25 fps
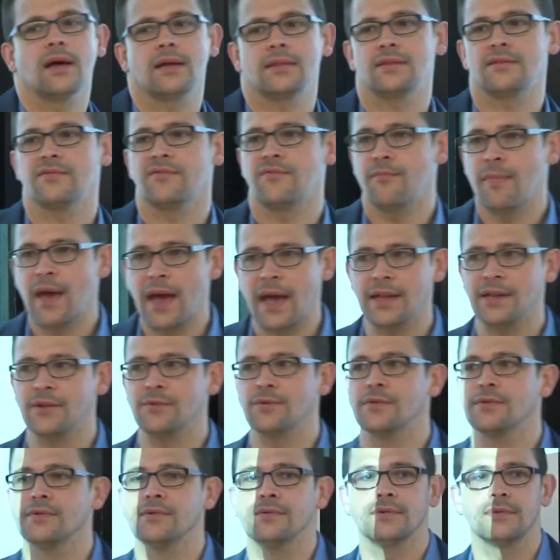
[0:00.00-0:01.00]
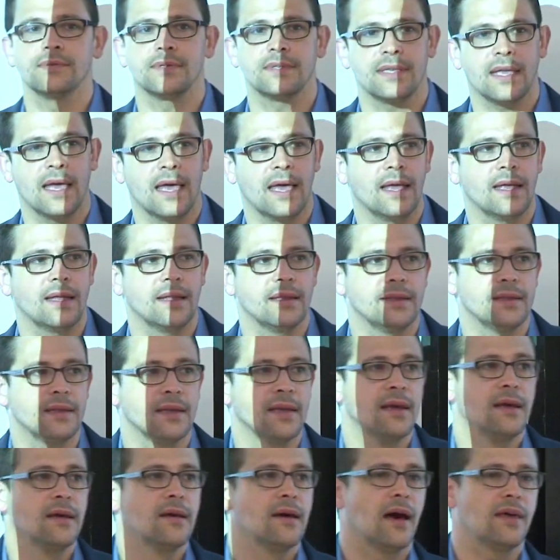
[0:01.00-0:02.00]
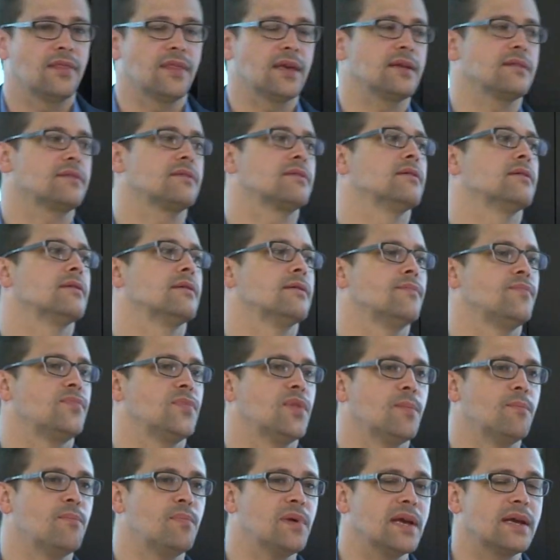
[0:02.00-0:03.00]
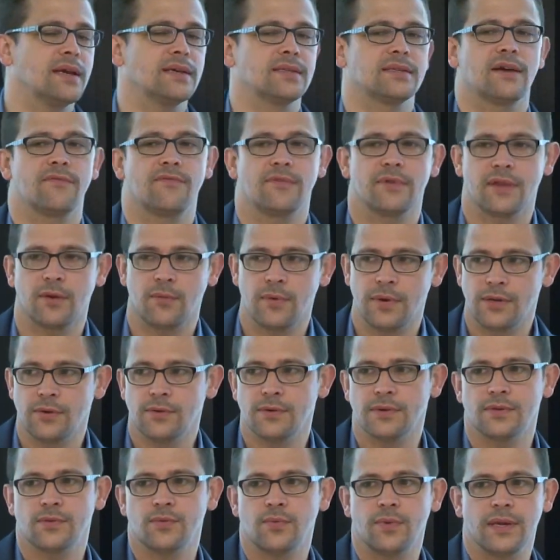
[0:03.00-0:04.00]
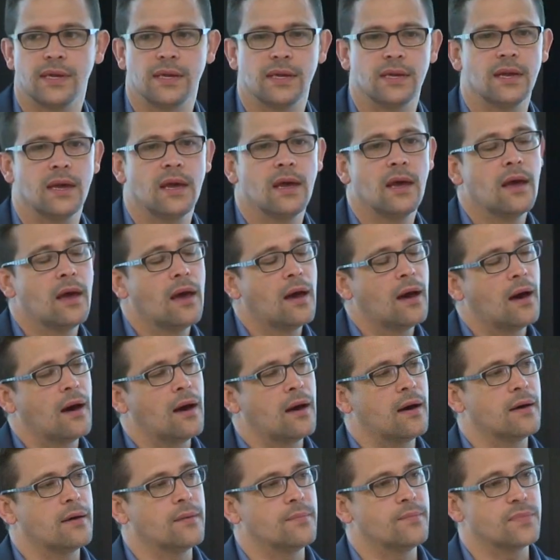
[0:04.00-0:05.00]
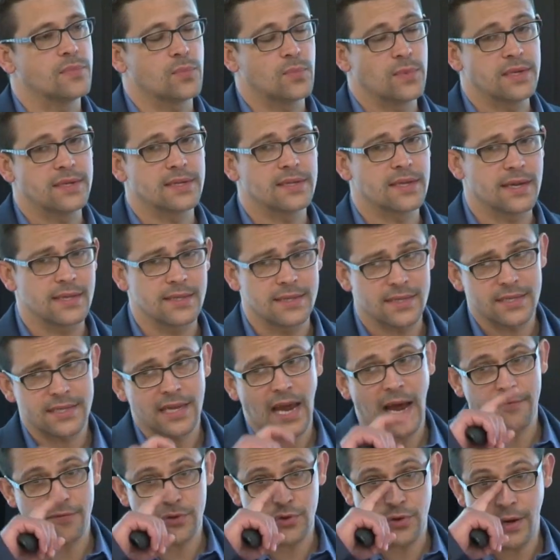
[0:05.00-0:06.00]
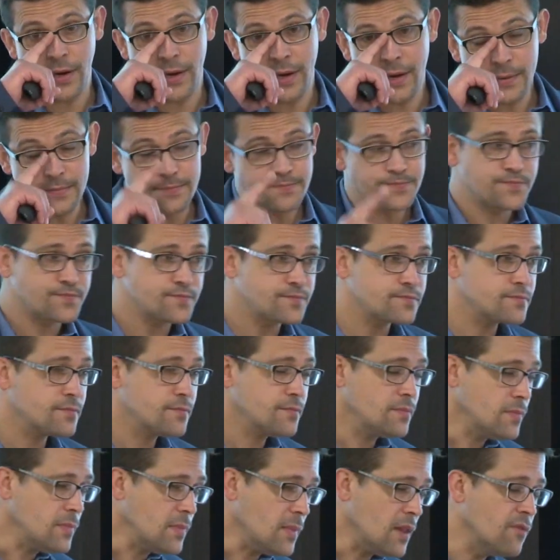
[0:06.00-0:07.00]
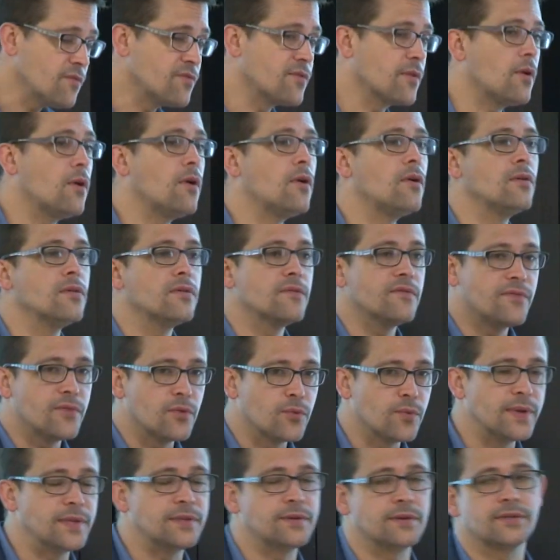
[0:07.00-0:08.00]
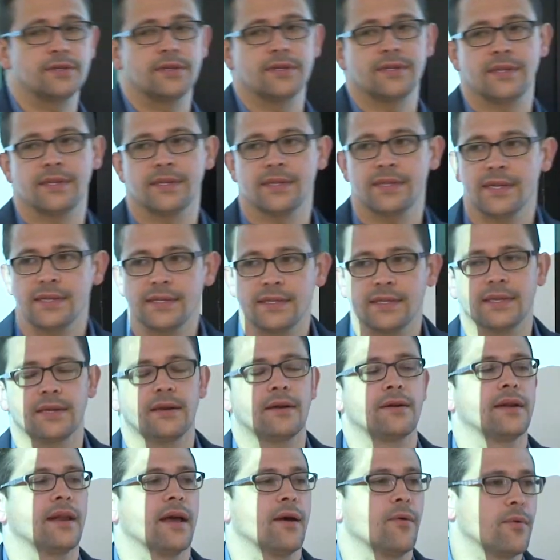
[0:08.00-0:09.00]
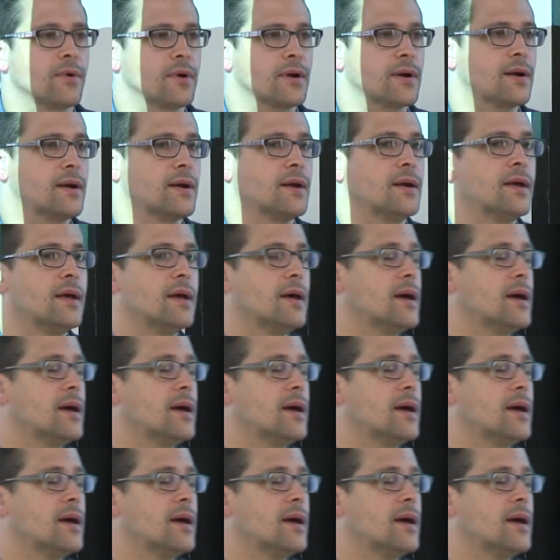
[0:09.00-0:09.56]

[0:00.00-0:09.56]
lots of manuals, and I think the, the biggest effort that we do is we um, we design staff training for all of the research assistants in our network.